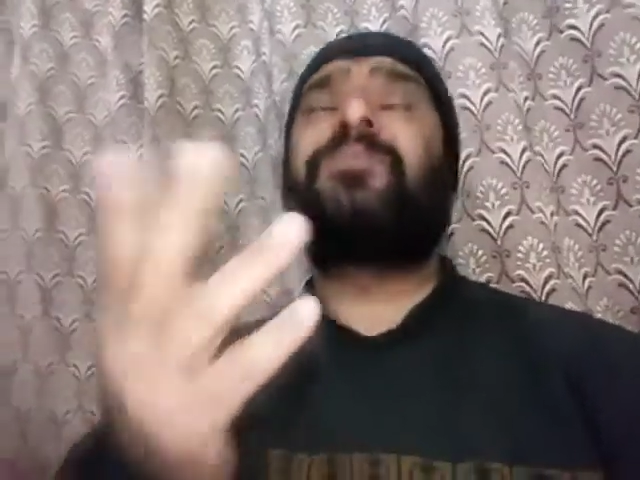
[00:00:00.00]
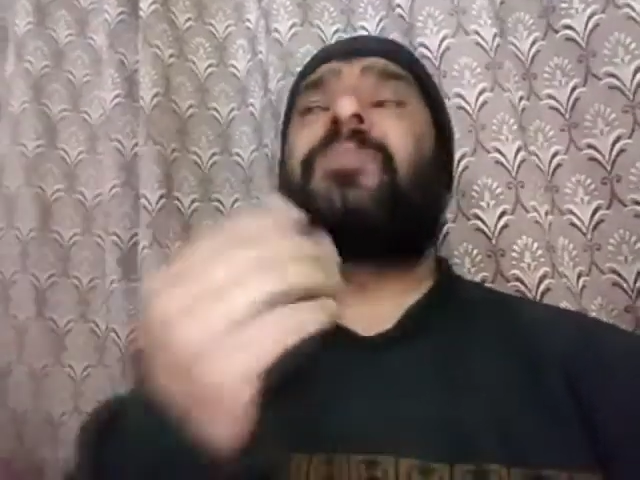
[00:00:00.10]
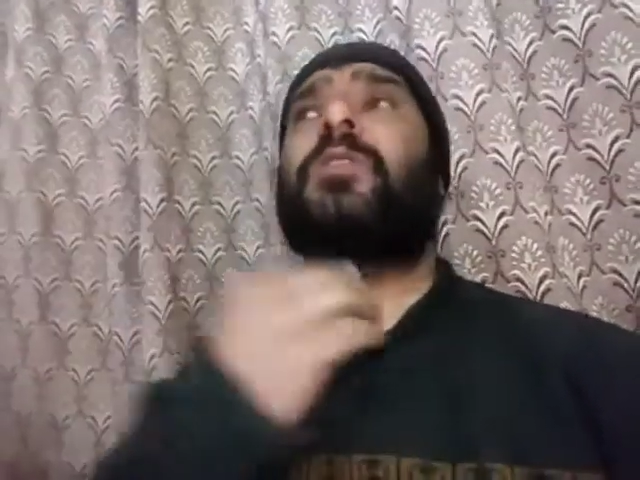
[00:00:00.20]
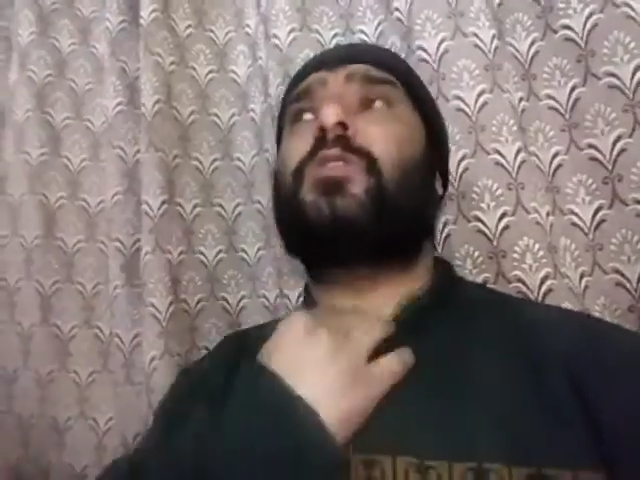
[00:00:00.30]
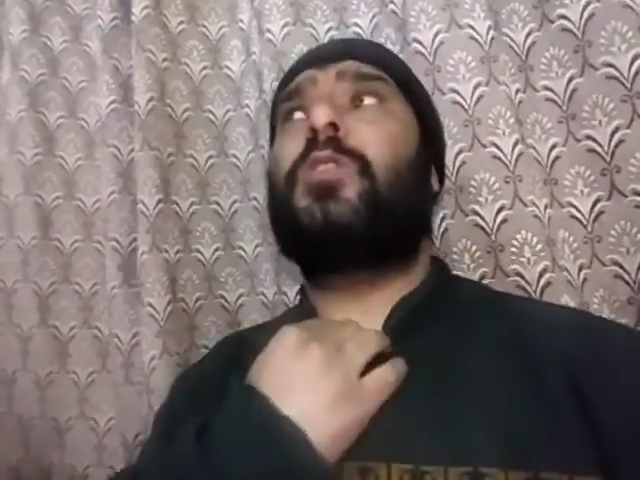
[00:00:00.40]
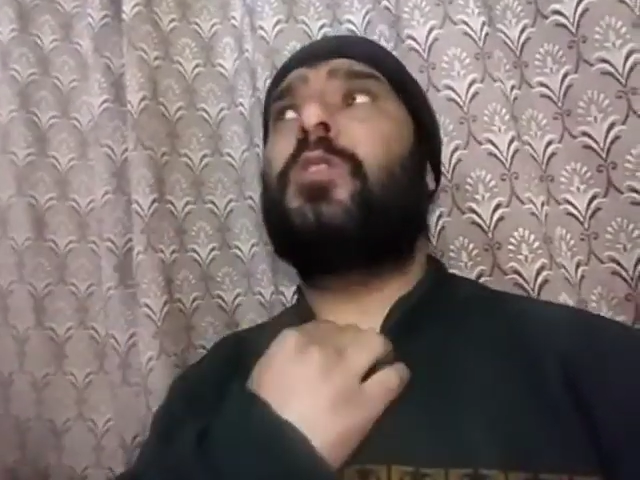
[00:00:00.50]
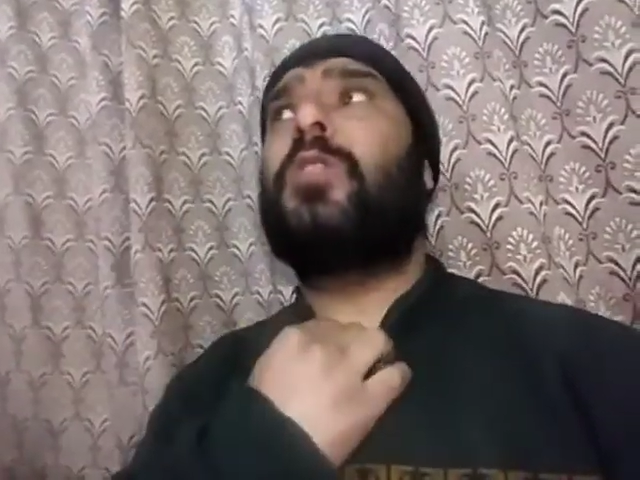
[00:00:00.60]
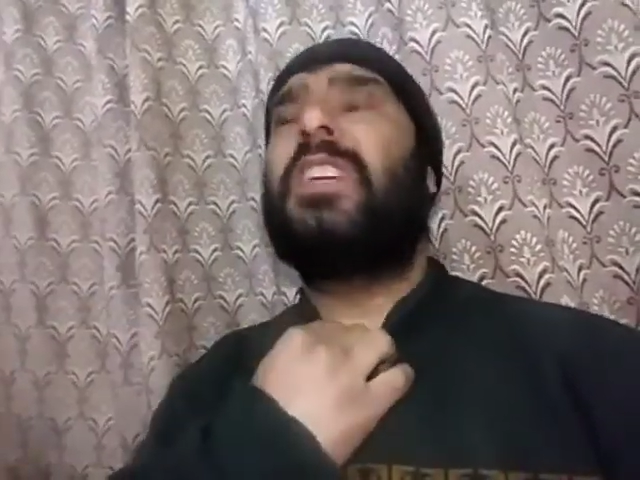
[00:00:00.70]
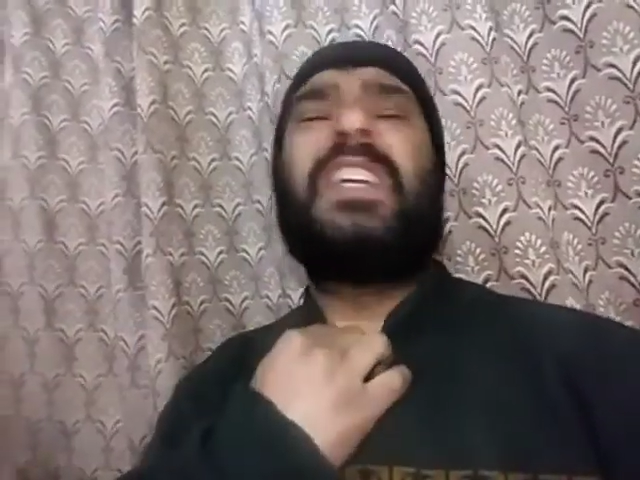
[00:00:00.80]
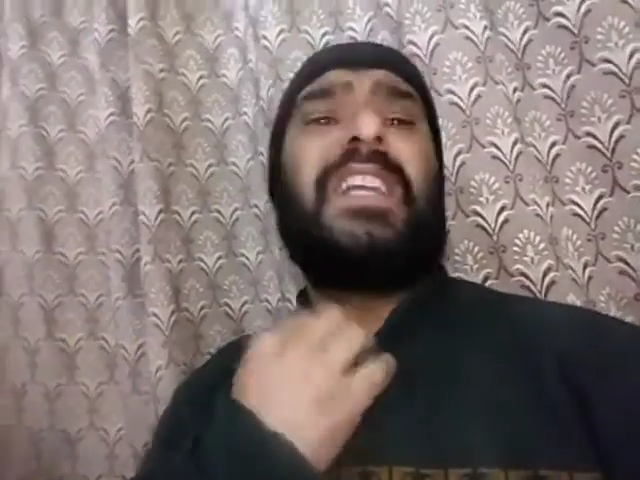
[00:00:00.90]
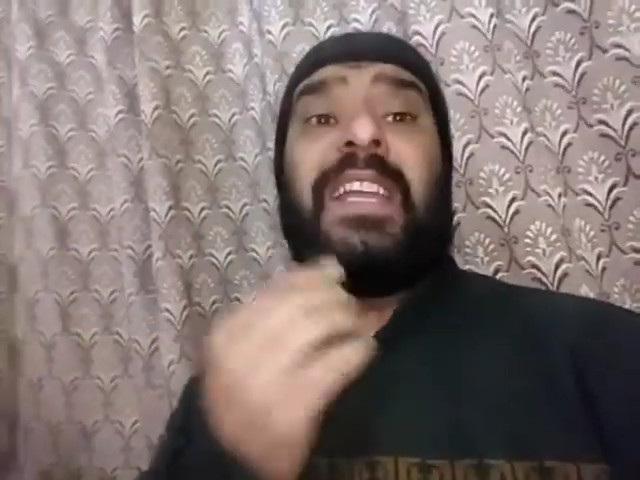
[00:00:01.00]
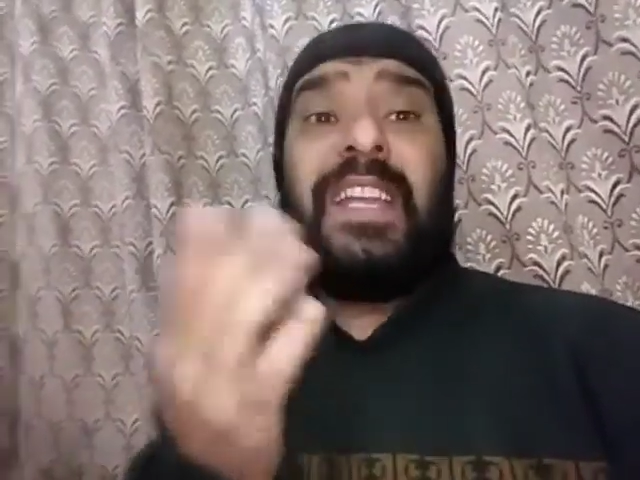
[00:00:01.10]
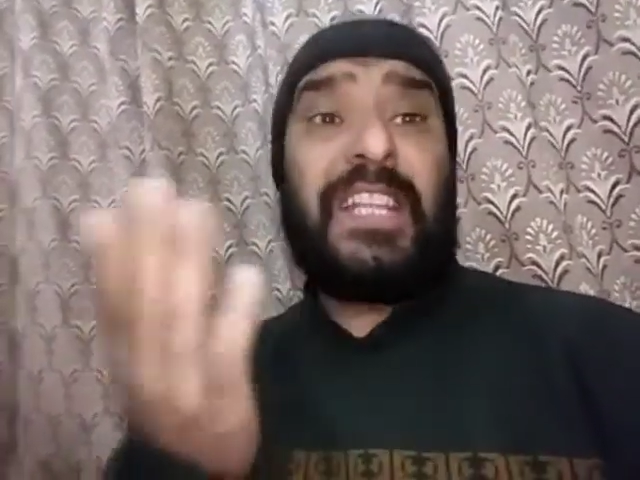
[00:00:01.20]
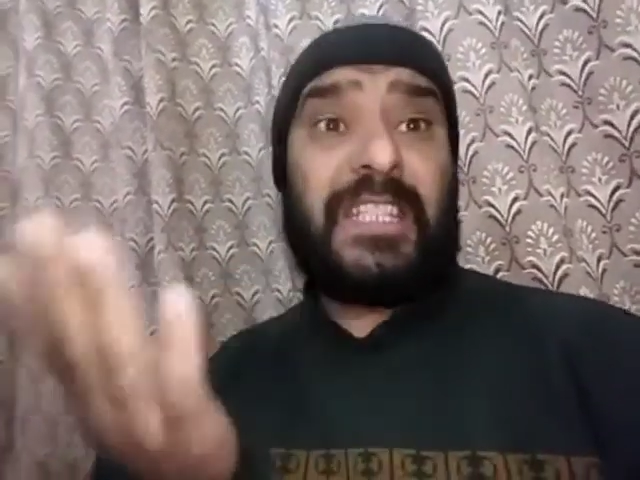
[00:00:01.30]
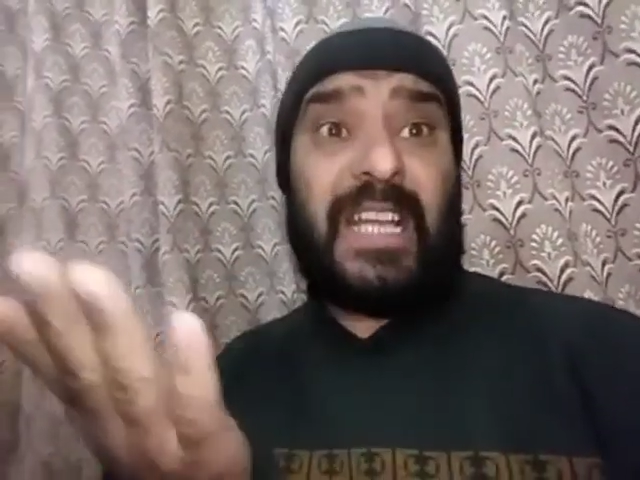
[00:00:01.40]
So
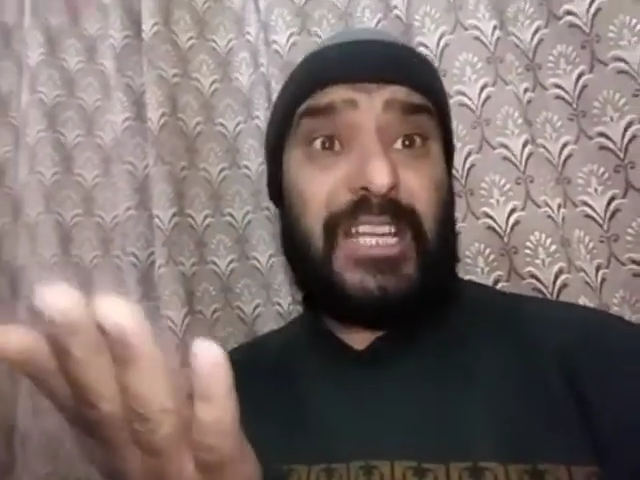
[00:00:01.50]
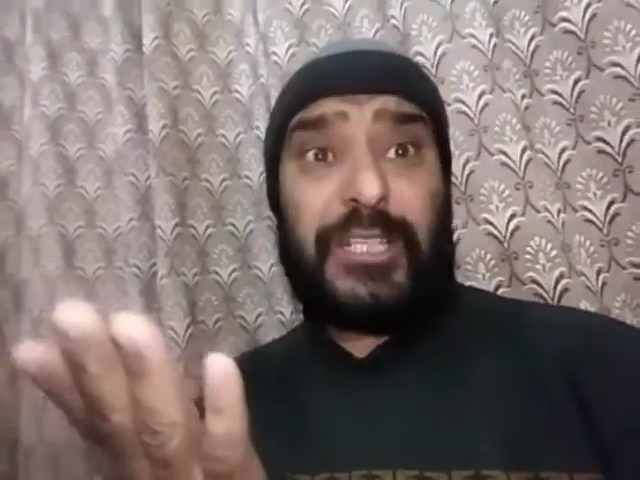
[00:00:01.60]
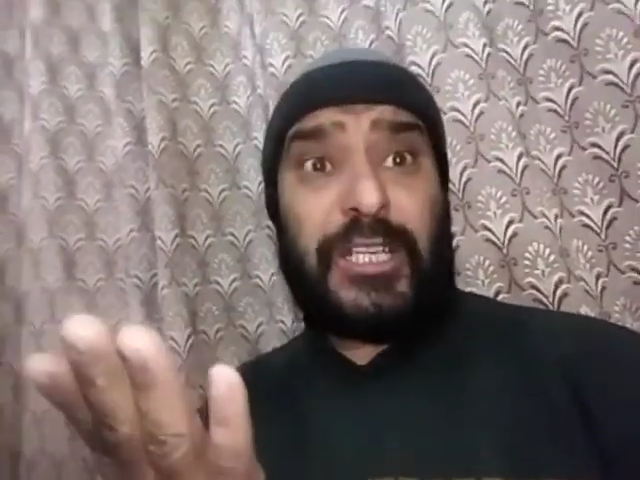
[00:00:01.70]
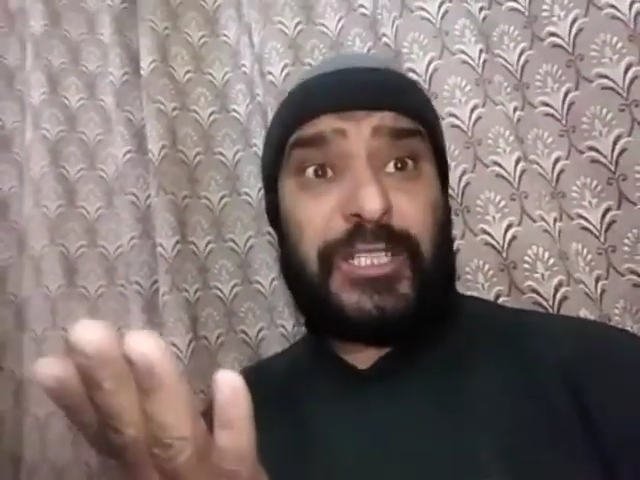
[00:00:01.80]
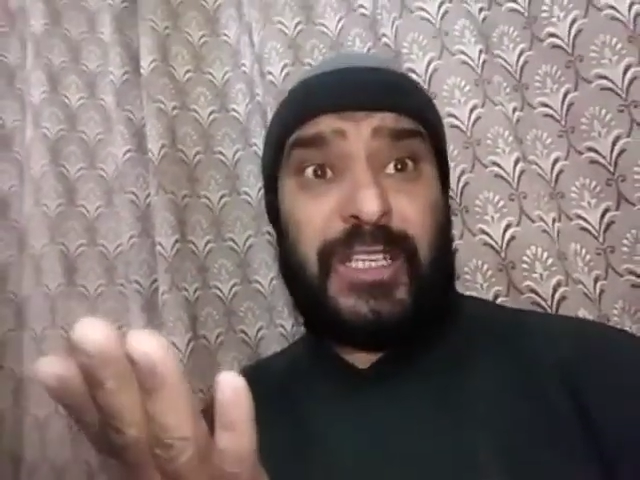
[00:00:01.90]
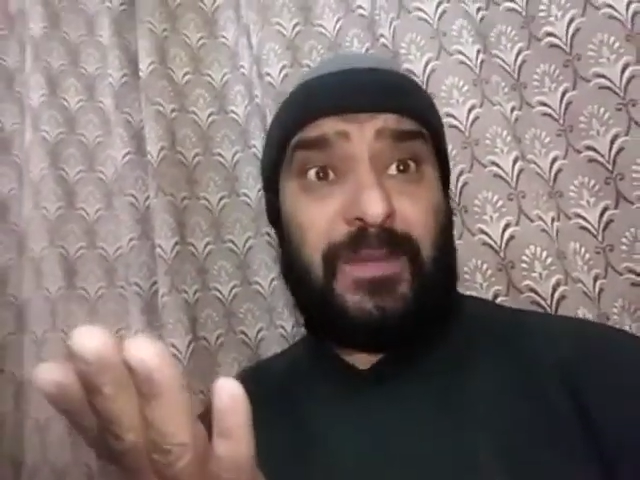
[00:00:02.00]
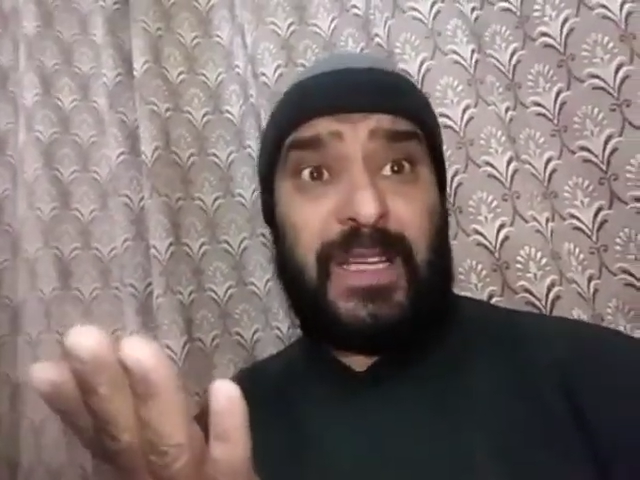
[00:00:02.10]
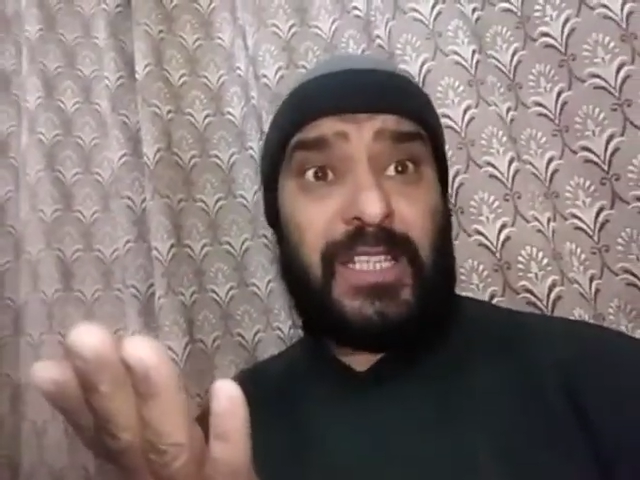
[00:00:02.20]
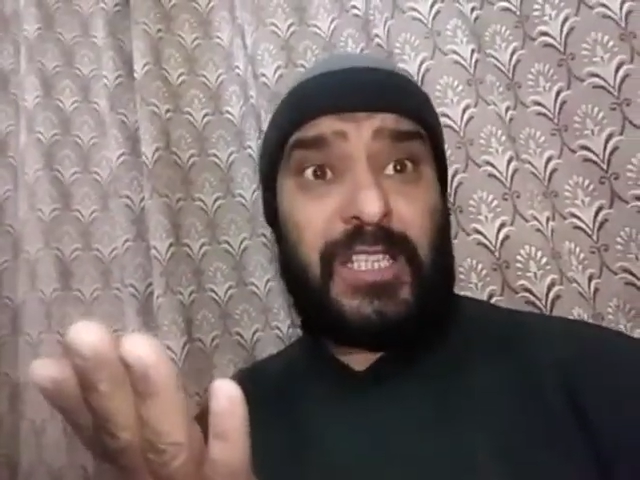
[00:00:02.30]
it is an interesting match.